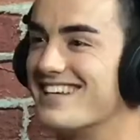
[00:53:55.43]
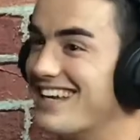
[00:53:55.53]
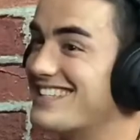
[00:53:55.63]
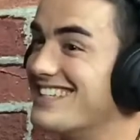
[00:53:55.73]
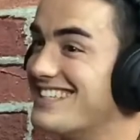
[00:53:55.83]

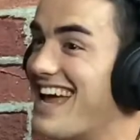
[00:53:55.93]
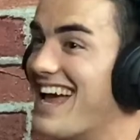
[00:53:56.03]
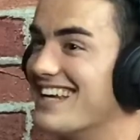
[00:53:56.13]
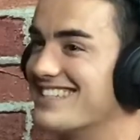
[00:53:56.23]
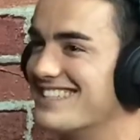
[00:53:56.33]
it's
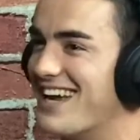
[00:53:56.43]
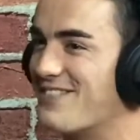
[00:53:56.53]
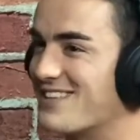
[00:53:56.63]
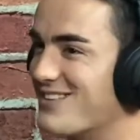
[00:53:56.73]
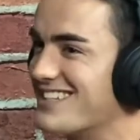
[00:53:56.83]
intense. Jeff
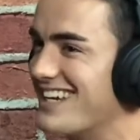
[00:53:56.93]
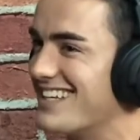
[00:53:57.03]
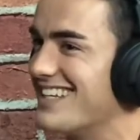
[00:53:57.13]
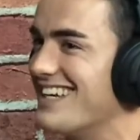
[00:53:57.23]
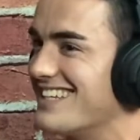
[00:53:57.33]
has literally said
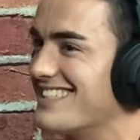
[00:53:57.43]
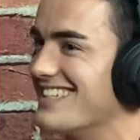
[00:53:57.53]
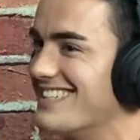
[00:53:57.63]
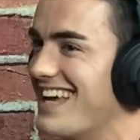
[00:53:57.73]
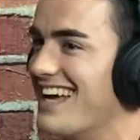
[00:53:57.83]
it is
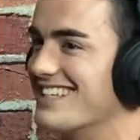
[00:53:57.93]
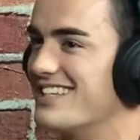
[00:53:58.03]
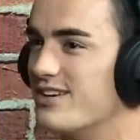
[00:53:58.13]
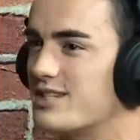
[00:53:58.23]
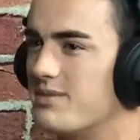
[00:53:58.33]
intense. And
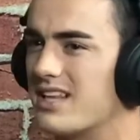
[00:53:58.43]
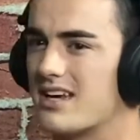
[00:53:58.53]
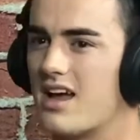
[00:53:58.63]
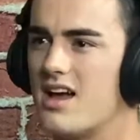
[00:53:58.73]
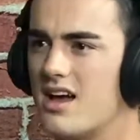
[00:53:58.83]
you have to be like,
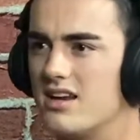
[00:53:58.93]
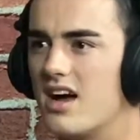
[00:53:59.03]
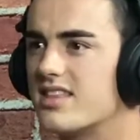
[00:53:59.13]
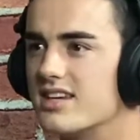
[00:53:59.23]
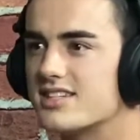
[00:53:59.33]

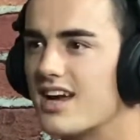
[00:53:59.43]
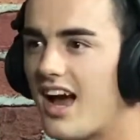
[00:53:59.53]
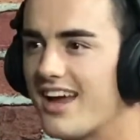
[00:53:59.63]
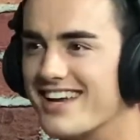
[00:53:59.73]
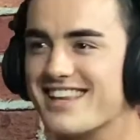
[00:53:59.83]
not this
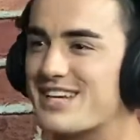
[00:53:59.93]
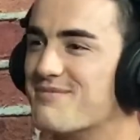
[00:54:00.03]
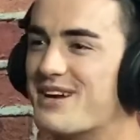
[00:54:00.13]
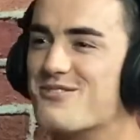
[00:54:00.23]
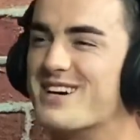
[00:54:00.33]
guy, and like
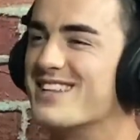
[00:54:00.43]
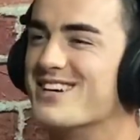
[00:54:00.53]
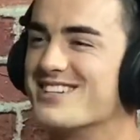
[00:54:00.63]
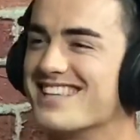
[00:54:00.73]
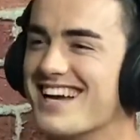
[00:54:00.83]
make one of
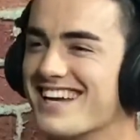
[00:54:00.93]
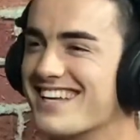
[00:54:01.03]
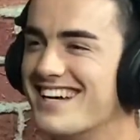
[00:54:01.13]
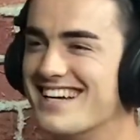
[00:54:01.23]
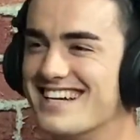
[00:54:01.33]
those like
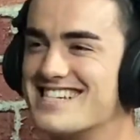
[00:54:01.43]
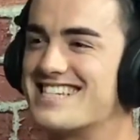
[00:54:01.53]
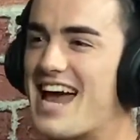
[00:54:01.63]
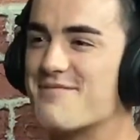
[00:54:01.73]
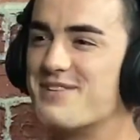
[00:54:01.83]

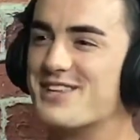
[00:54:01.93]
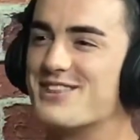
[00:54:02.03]
sappy